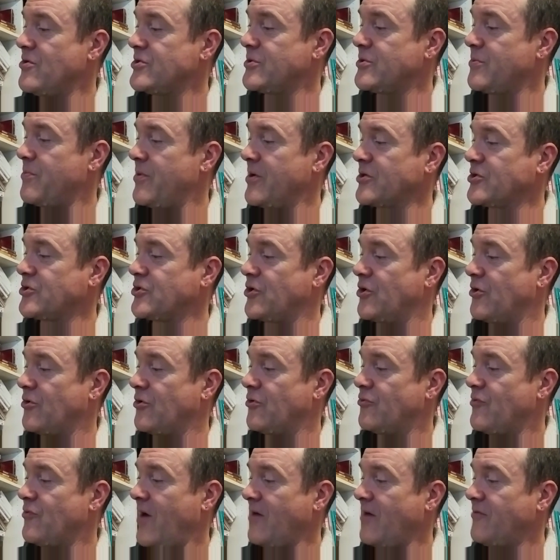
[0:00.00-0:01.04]
as a picture,
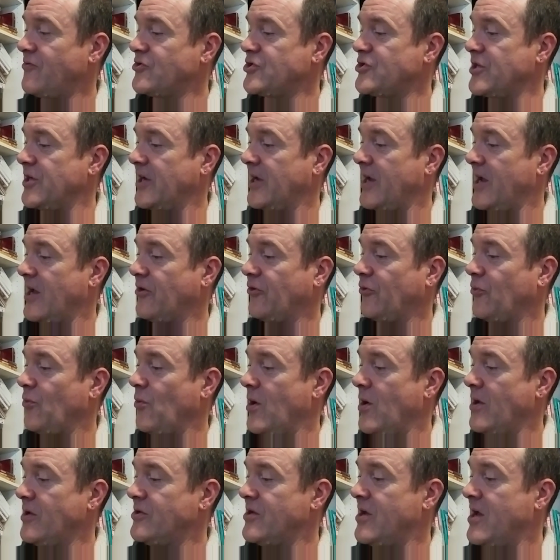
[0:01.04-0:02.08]
ravishing as
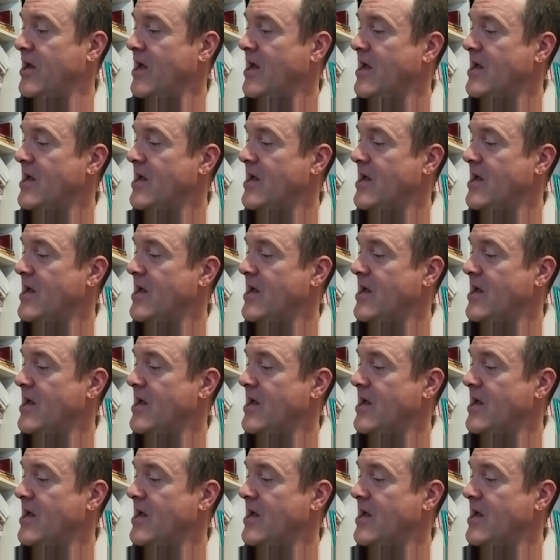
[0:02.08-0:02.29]
one,